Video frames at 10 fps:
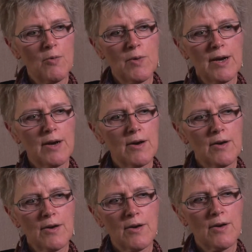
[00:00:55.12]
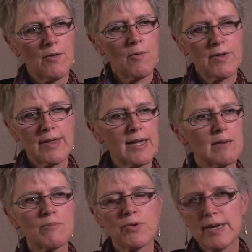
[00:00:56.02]
where, where they
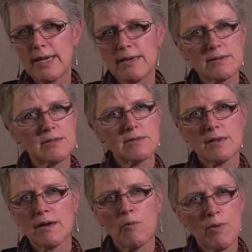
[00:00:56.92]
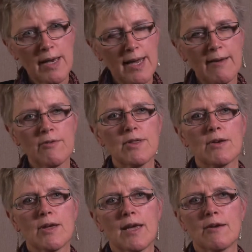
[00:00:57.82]
can bring whatever
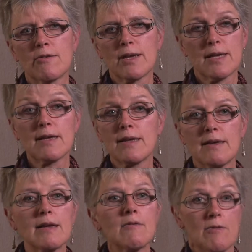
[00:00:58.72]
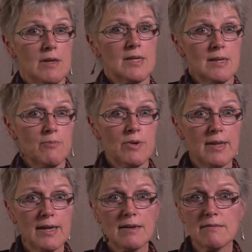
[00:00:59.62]
they're carrying deep
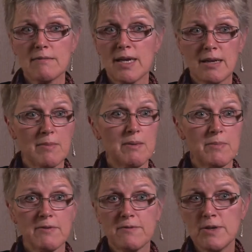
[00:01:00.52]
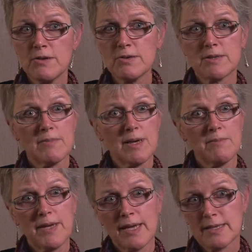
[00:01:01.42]
within. And it might be fears, it
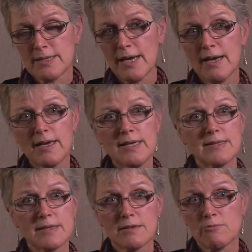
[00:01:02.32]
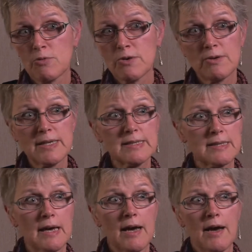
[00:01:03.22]
might be anxieties, it's worries,